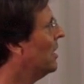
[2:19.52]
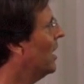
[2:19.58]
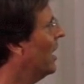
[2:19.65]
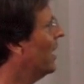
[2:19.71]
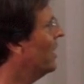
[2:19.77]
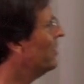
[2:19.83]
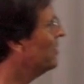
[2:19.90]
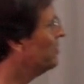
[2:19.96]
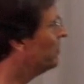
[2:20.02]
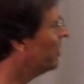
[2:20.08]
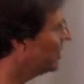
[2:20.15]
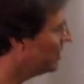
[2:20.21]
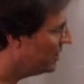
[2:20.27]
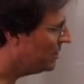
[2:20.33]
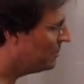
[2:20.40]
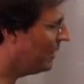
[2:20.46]
and the
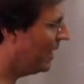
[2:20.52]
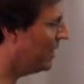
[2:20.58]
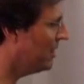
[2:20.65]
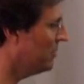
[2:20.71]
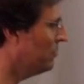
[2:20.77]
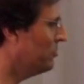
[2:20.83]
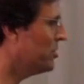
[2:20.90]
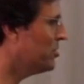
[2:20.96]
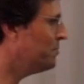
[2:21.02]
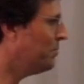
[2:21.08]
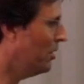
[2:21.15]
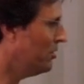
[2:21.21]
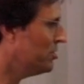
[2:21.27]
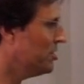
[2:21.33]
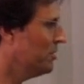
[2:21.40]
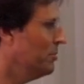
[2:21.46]
ability to make
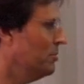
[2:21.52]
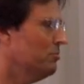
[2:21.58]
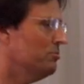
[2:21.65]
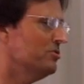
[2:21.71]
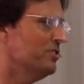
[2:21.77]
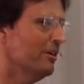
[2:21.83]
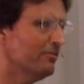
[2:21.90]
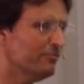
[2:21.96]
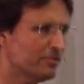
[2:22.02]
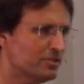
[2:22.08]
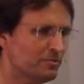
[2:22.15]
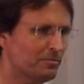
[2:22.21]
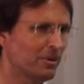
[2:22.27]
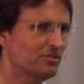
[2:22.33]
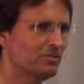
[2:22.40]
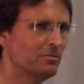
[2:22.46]
responsible,
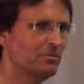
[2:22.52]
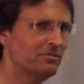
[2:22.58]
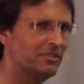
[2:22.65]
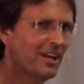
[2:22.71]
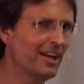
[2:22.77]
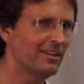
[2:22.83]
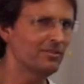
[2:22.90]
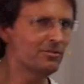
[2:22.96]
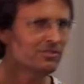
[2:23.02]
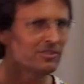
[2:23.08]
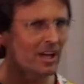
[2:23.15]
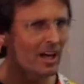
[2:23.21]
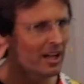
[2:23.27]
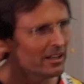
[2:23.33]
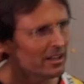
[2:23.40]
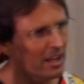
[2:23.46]
self-responsible. Now you're
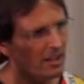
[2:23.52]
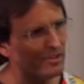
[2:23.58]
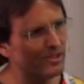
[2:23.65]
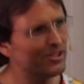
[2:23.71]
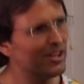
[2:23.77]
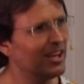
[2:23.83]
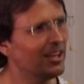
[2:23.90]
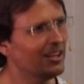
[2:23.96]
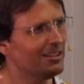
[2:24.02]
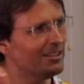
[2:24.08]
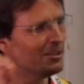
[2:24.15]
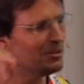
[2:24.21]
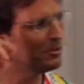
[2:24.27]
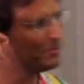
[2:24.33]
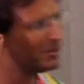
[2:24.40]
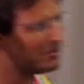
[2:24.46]
starting to understand
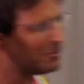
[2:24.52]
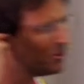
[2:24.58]
a bit